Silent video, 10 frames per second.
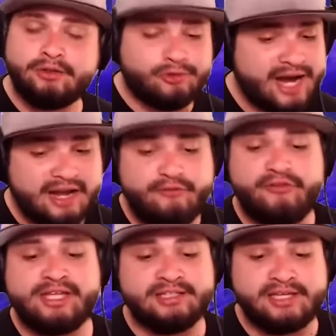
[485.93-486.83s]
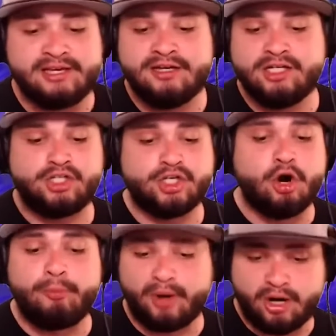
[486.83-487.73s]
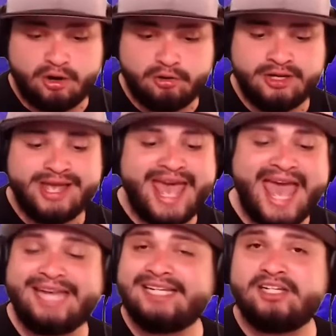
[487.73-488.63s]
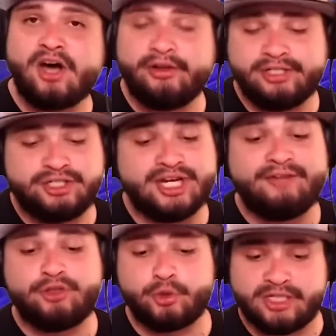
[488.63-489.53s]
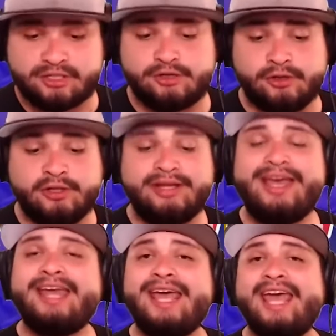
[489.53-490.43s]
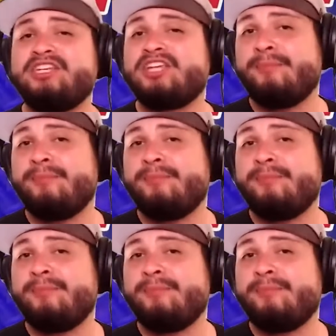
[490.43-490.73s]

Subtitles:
Ryan Finley, Joe Burrow, Andy Dalton, Jeff Driscoll, and A.J.